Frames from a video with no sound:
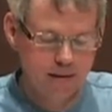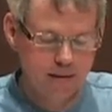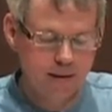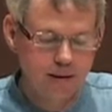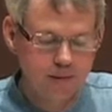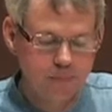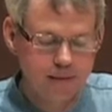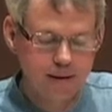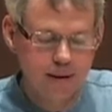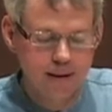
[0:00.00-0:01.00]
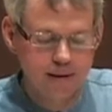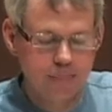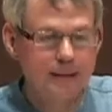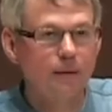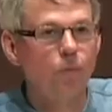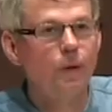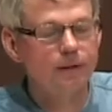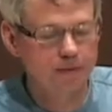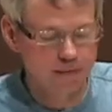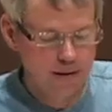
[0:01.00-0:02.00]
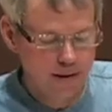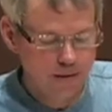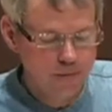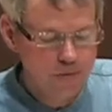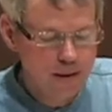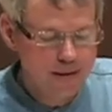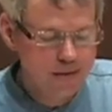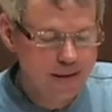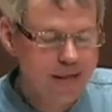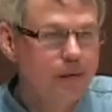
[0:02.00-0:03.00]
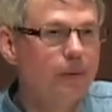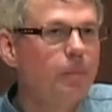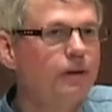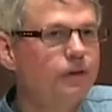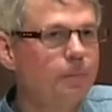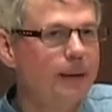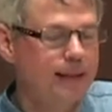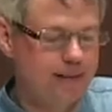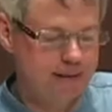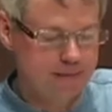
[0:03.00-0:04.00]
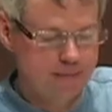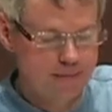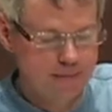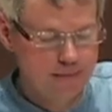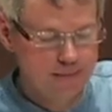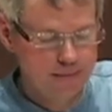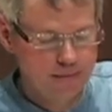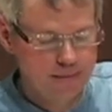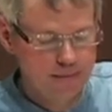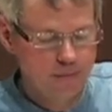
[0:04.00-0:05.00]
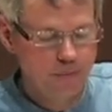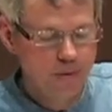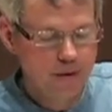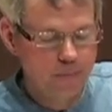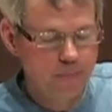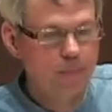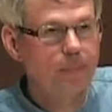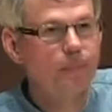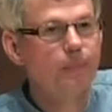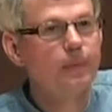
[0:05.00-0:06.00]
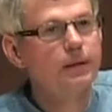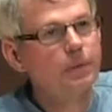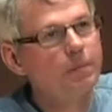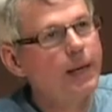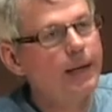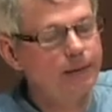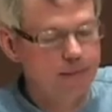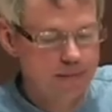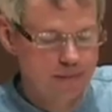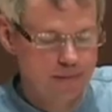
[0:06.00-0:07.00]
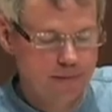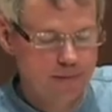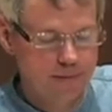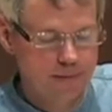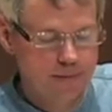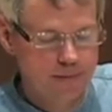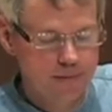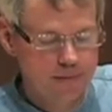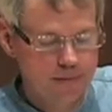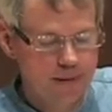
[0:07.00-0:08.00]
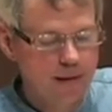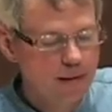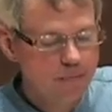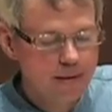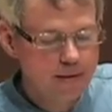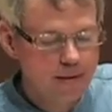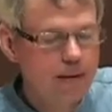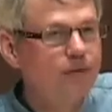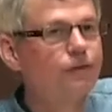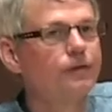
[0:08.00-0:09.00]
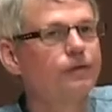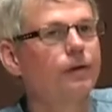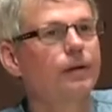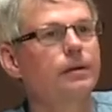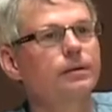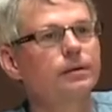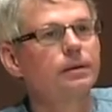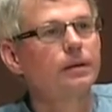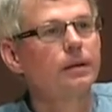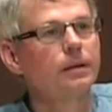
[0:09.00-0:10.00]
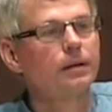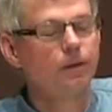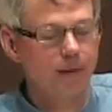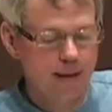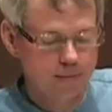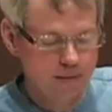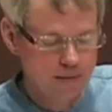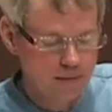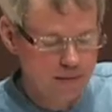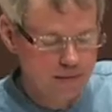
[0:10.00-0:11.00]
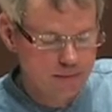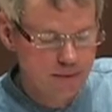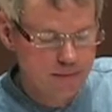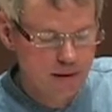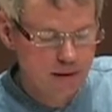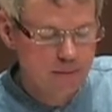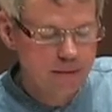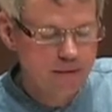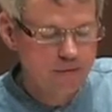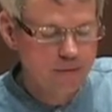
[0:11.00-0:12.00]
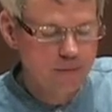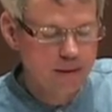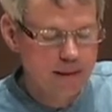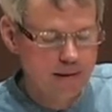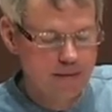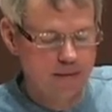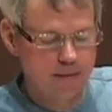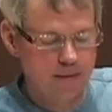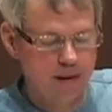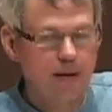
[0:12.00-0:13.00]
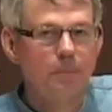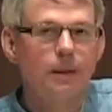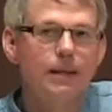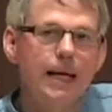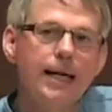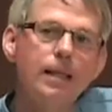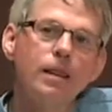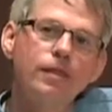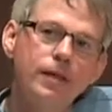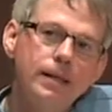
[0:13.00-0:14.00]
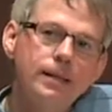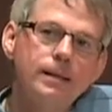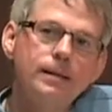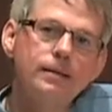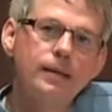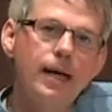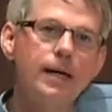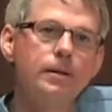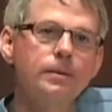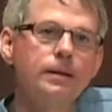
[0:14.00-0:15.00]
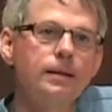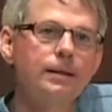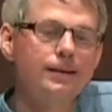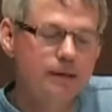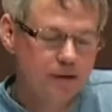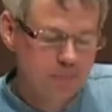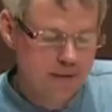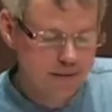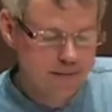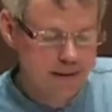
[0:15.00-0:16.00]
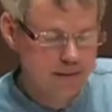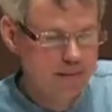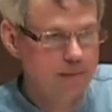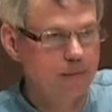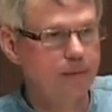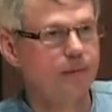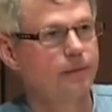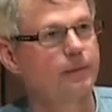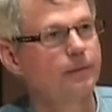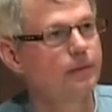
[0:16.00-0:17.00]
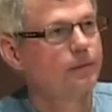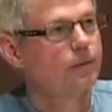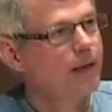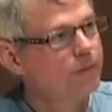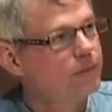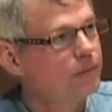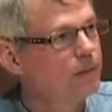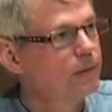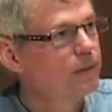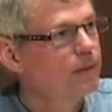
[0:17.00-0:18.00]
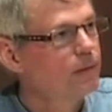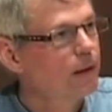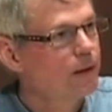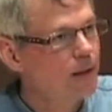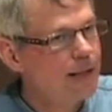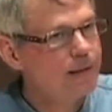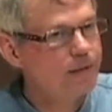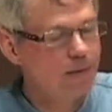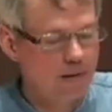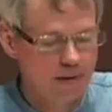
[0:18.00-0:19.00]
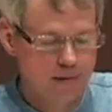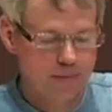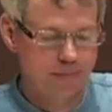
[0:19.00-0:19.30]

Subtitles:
The hollow baton makes a whistle you just hear above your panting. The rhythm is what matters, not the receding footfalls, the crowd calls, or even the race, but that thin sound disappearing. Travel on that song.